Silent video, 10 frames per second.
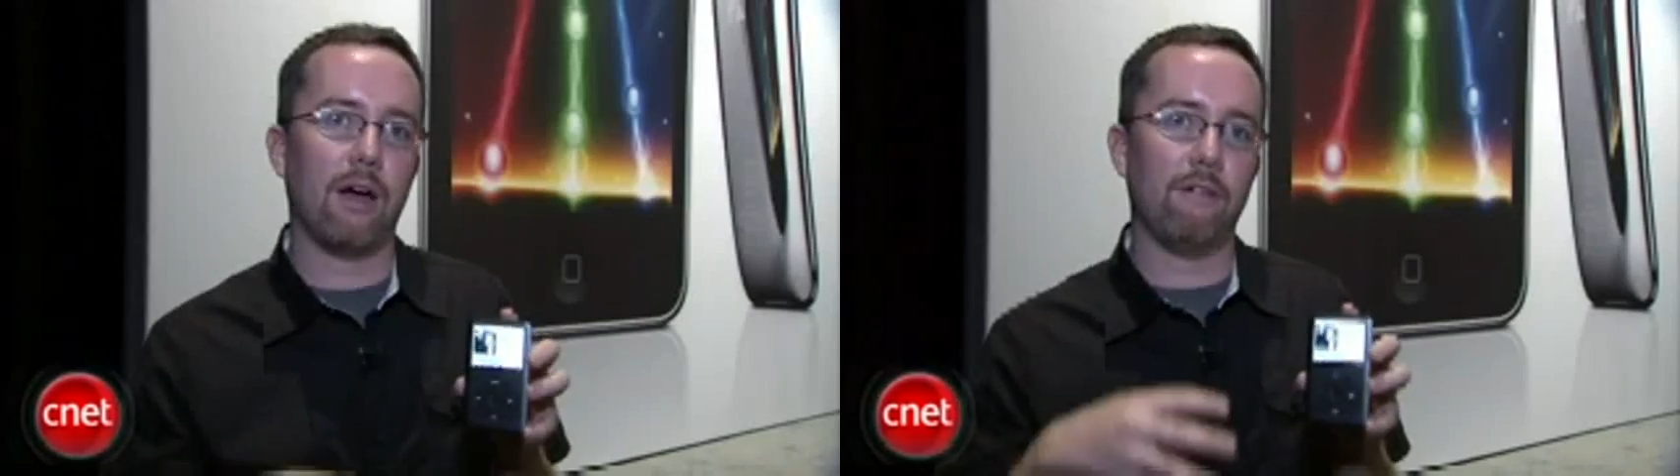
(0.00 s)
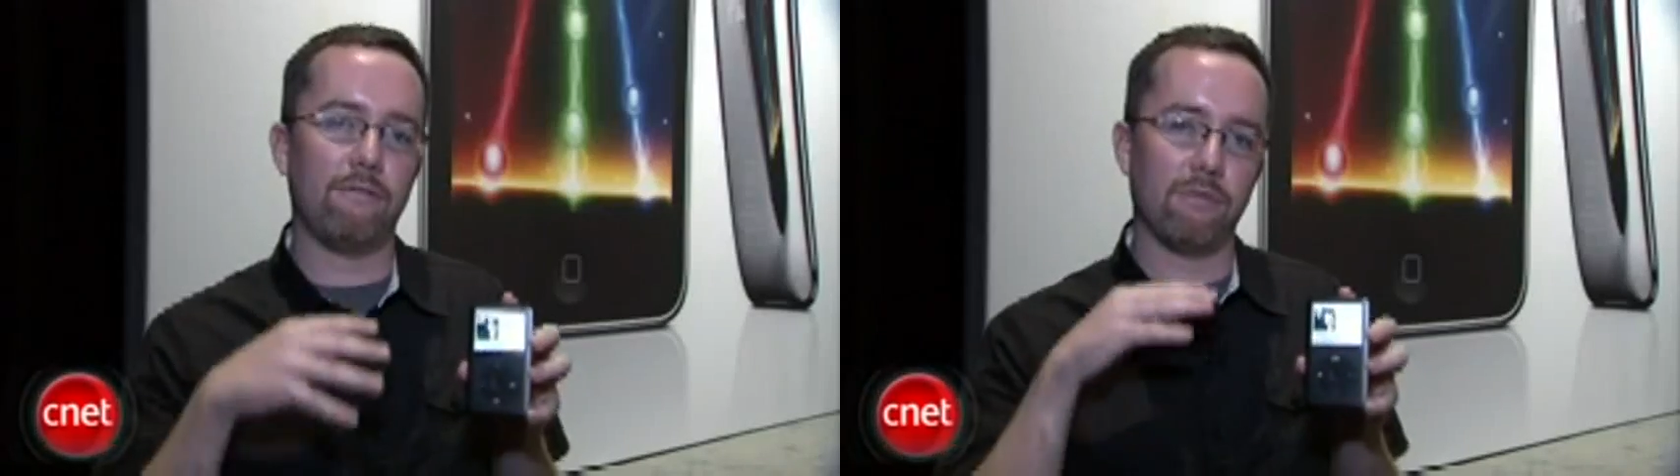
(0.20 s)

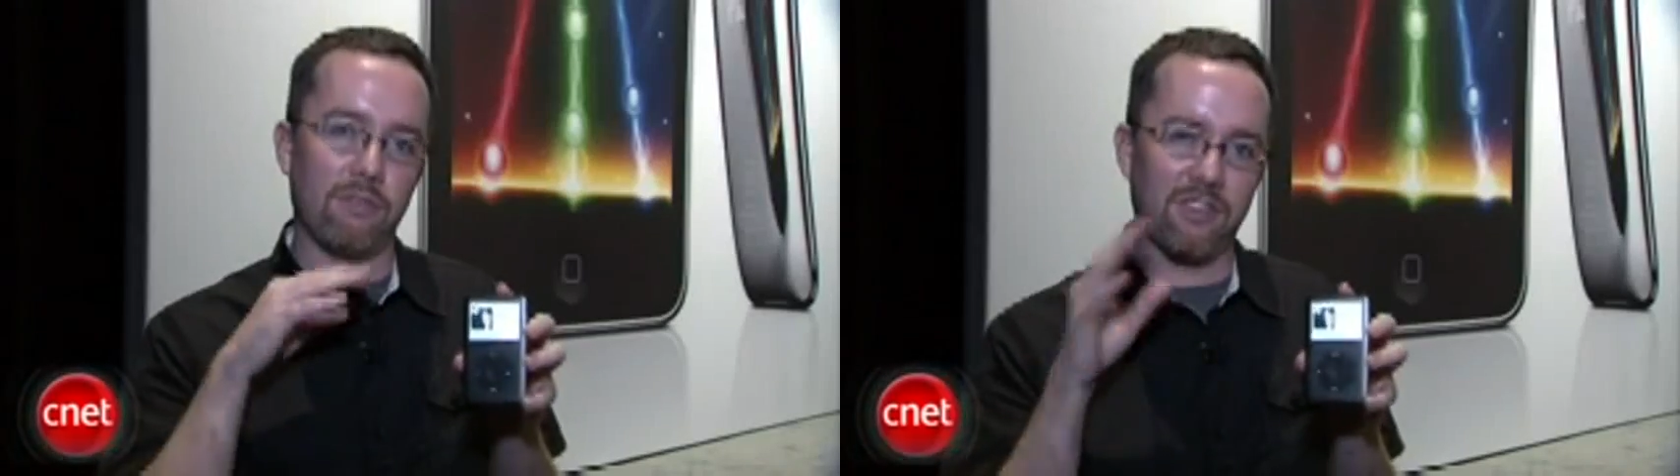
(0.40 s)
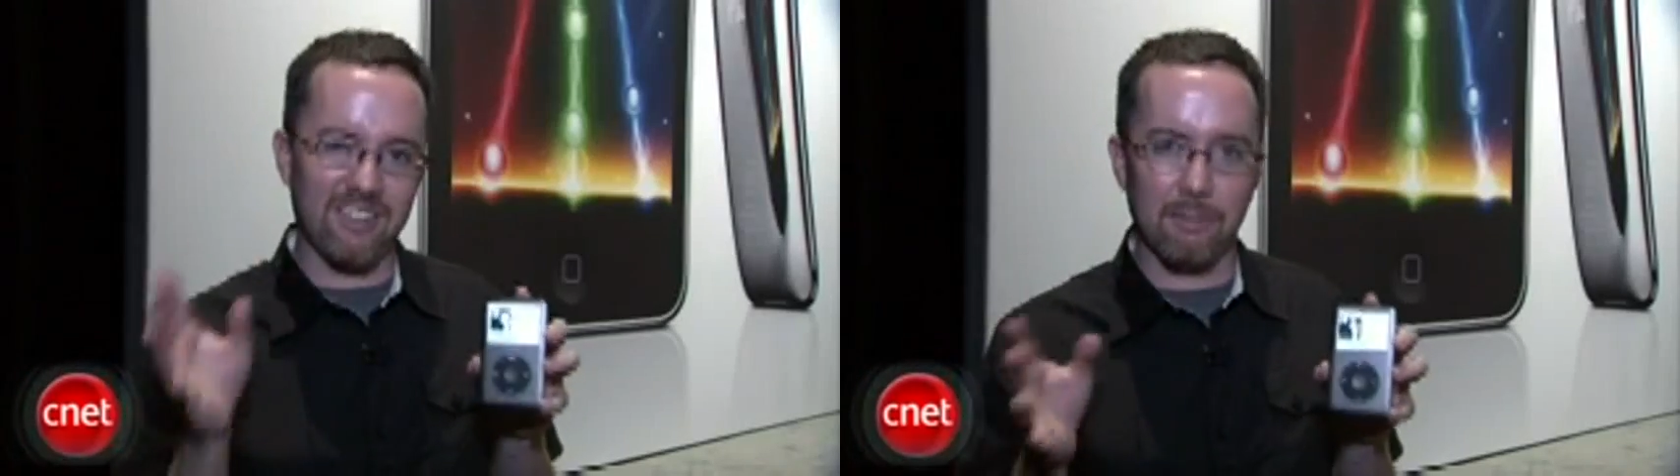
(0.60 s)
of
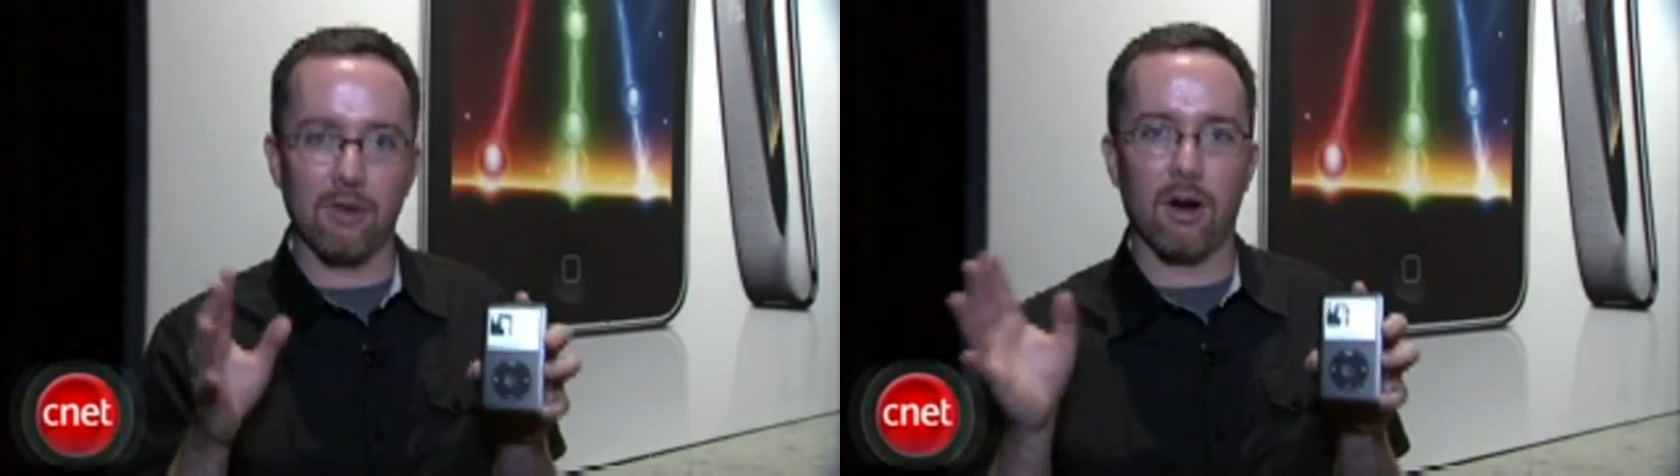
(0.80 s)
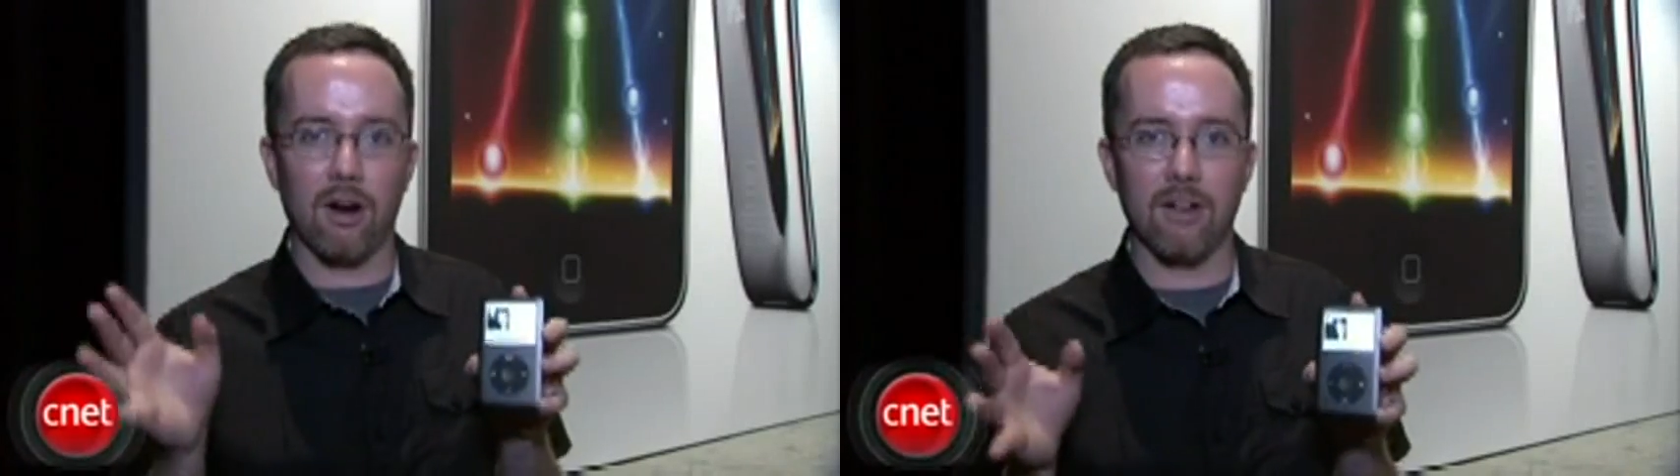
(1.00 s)

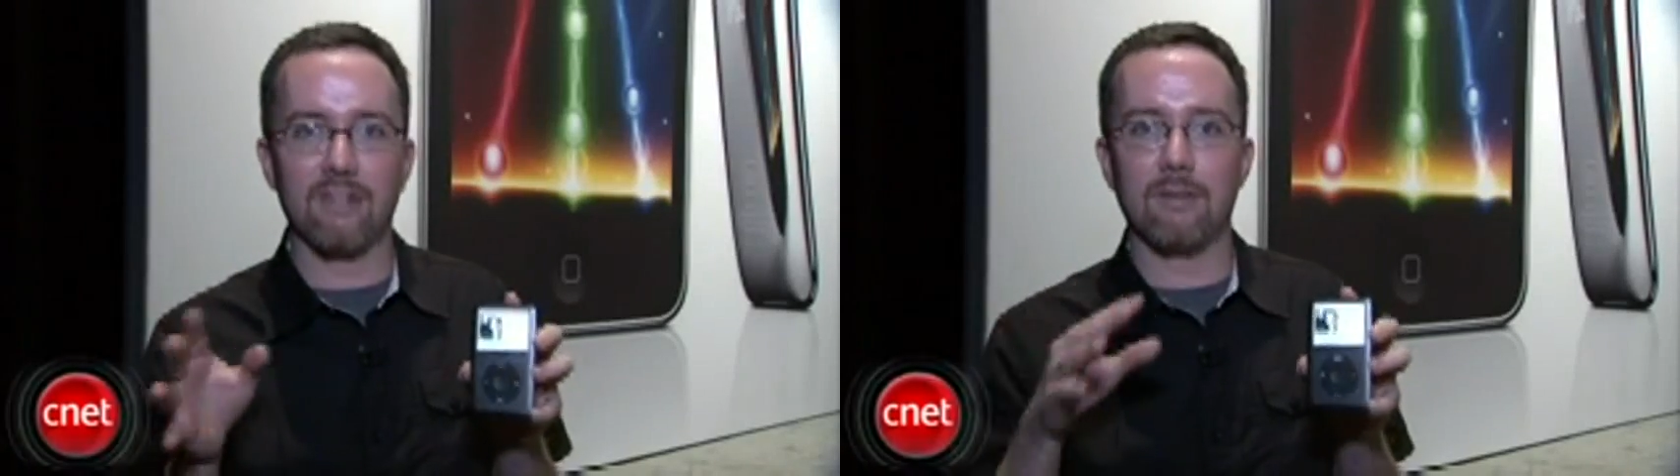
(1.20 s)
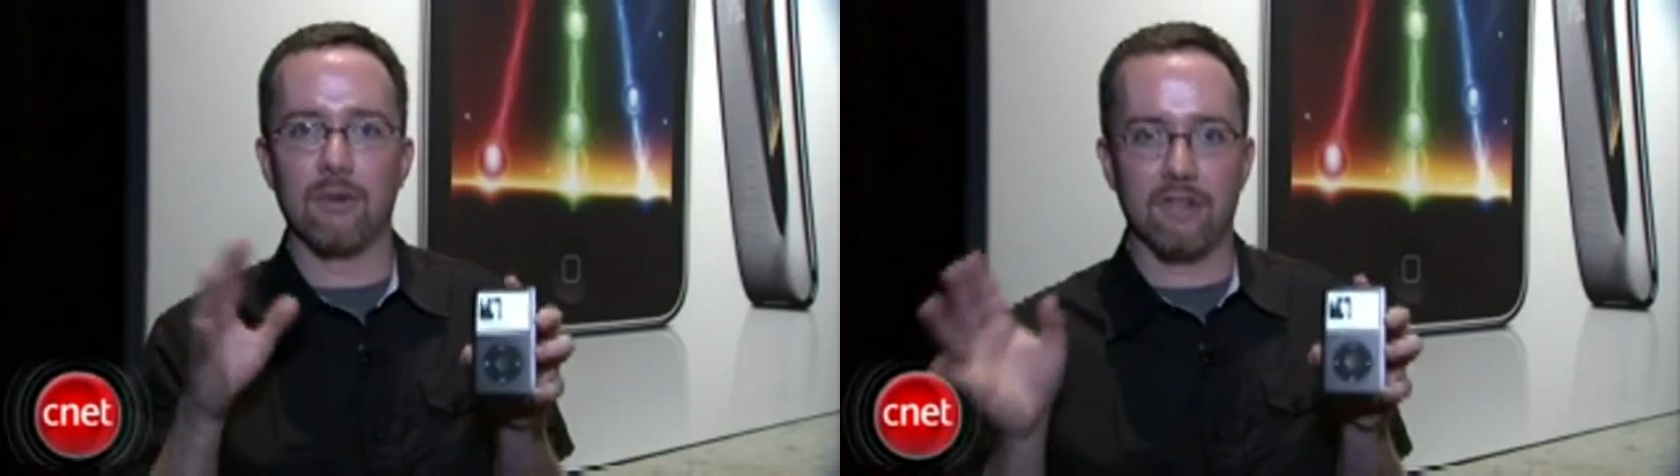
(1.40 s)
similar
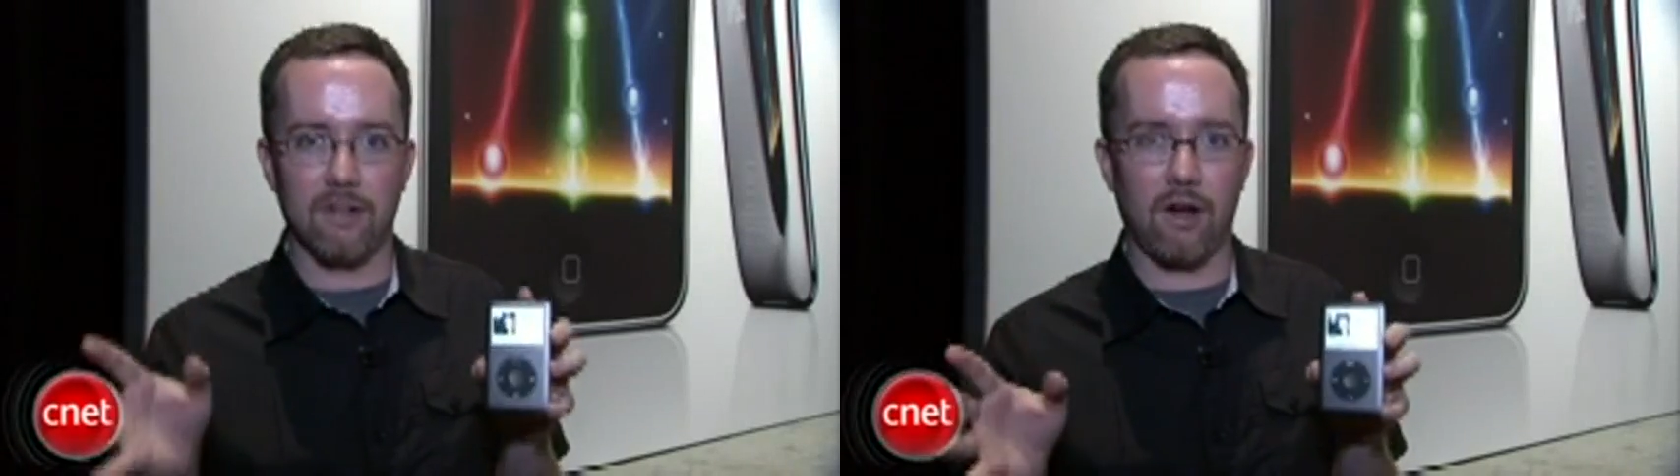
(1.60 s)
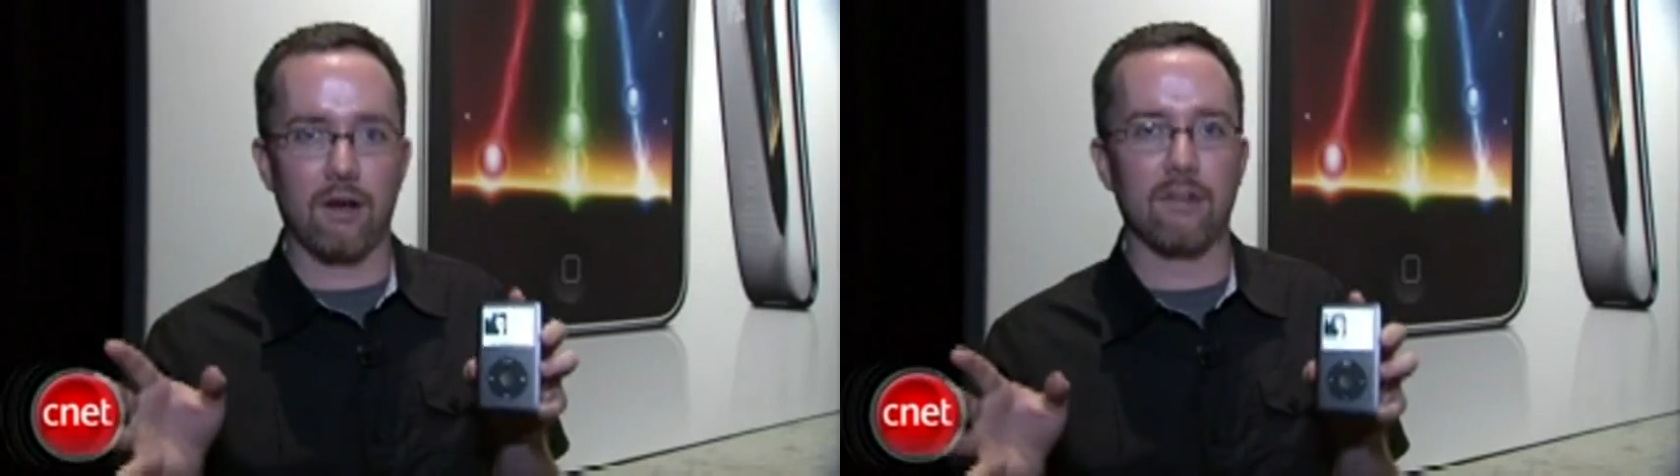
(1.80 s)
artists, similar
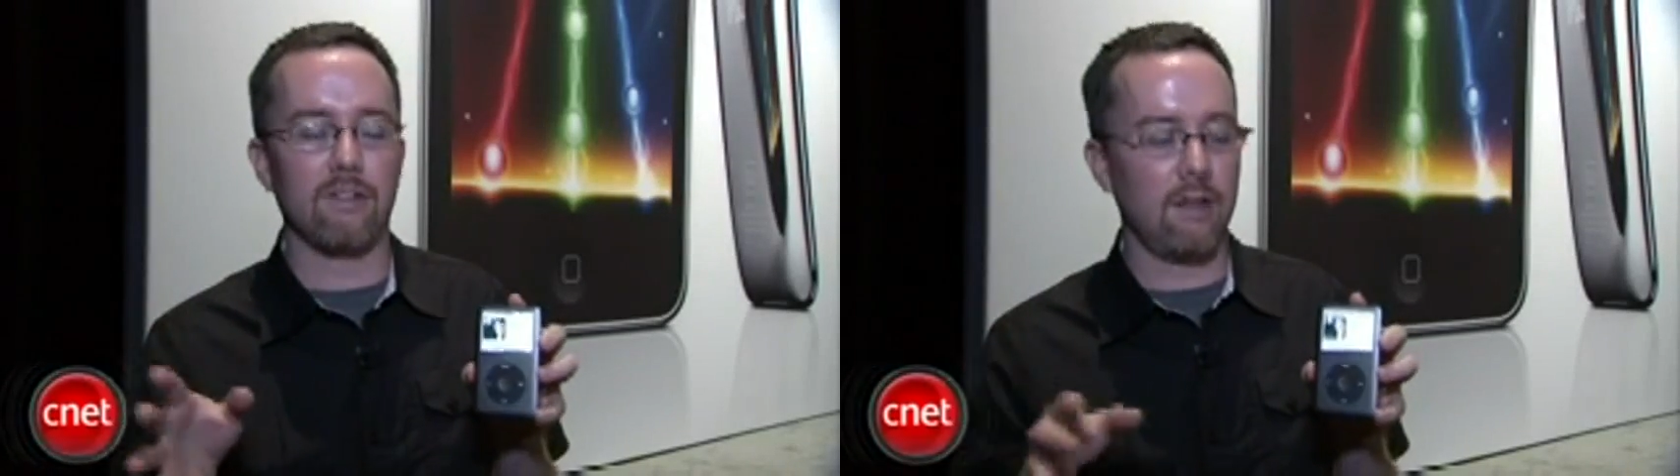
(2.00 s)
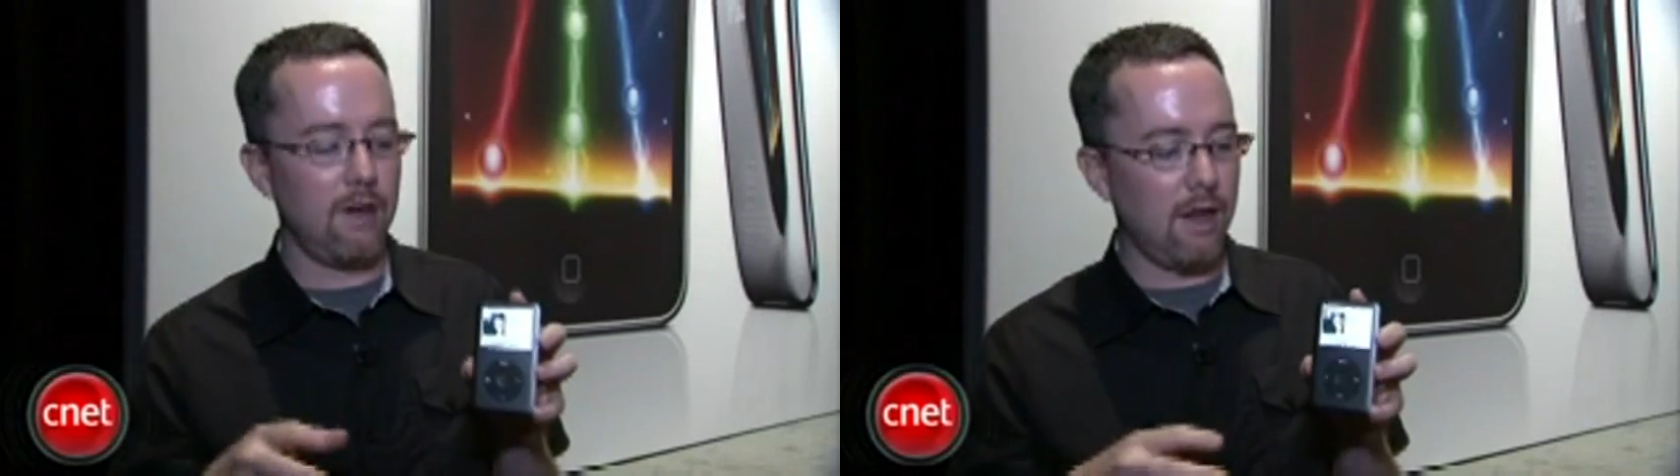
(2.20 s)
songs,